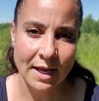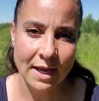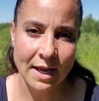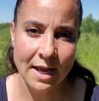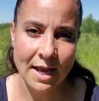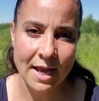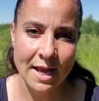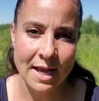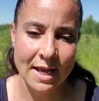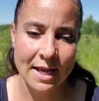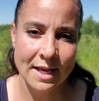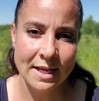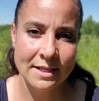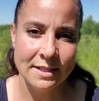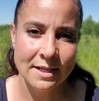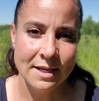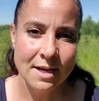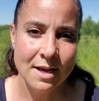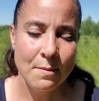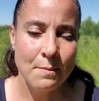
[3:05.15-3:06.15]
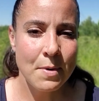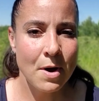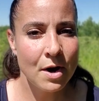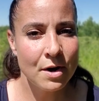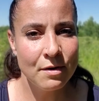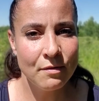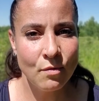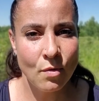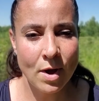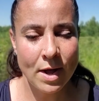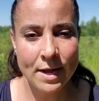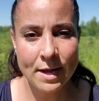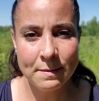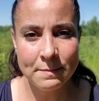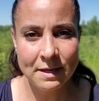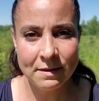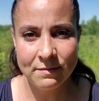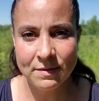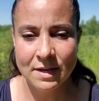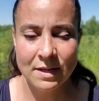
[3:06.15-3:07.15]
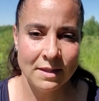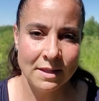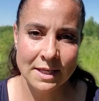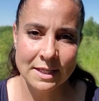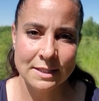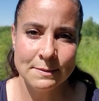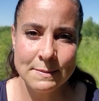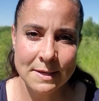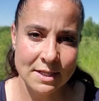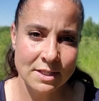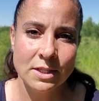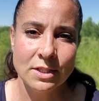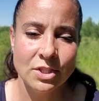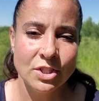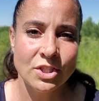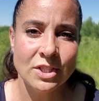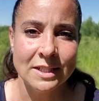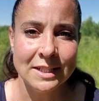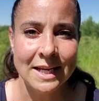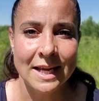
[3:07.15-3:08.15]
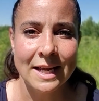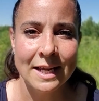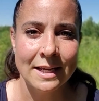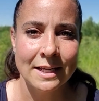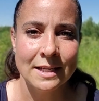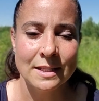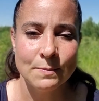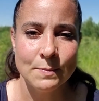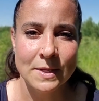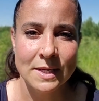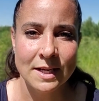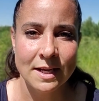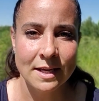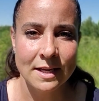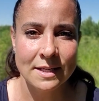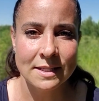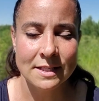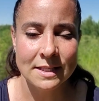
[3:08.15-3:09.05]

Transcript: And part of why I'm giving this message today is because